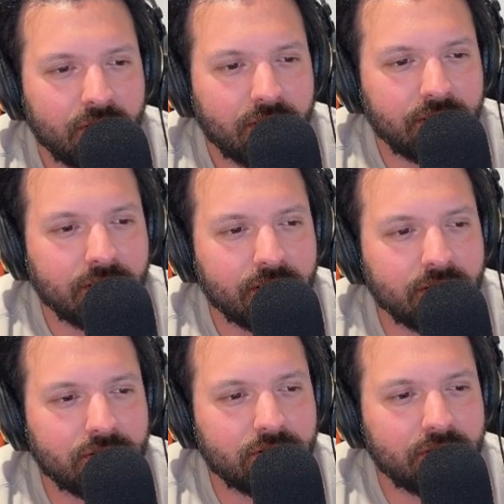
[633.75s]
It
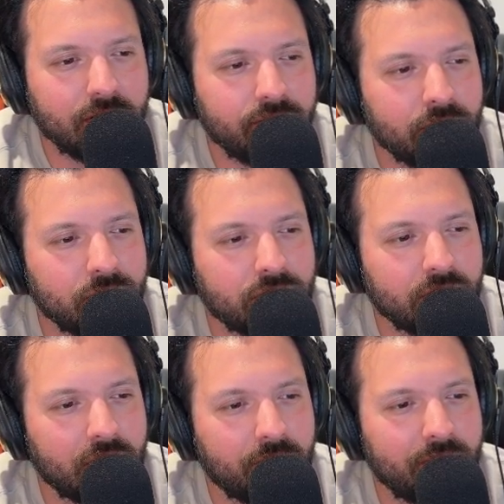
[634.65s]
does give you
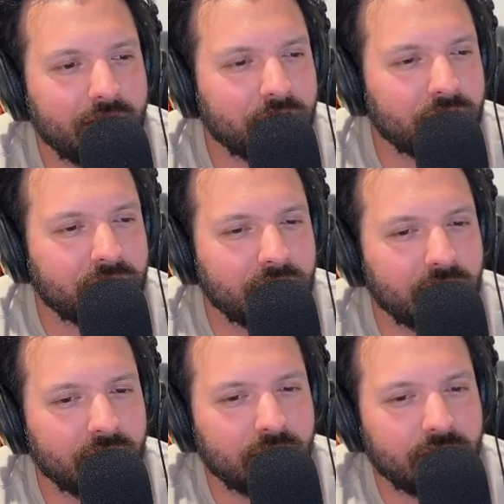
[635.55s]
some
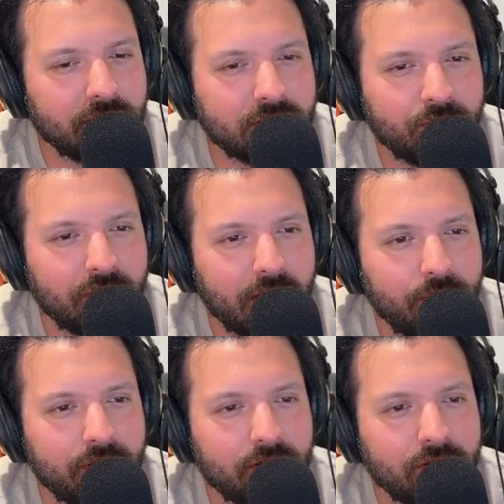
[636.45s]
interesting little things to play
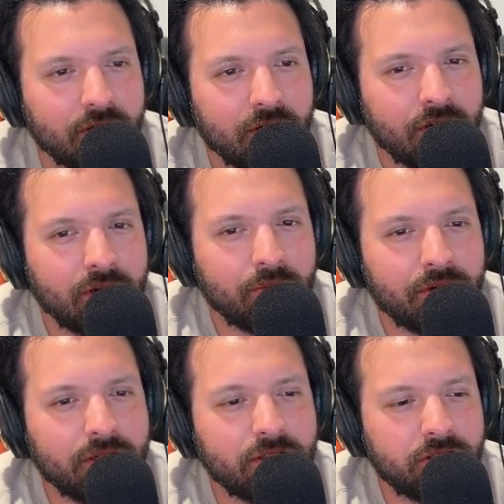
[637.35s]
with,
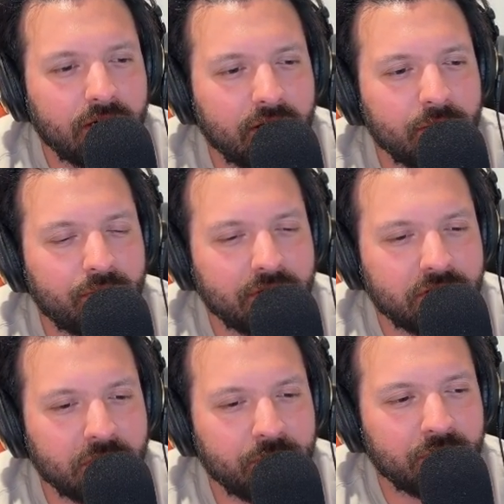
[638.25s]
but it is generally pretty
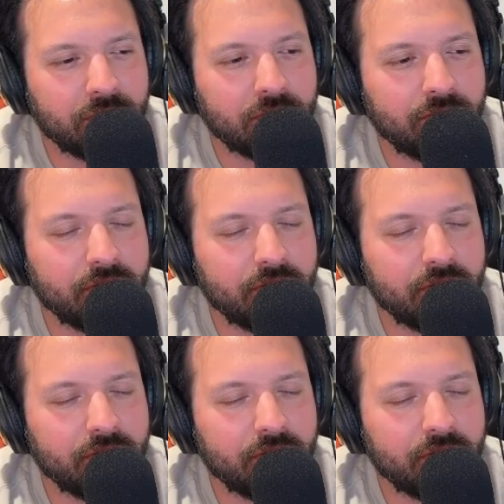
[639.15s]
simple.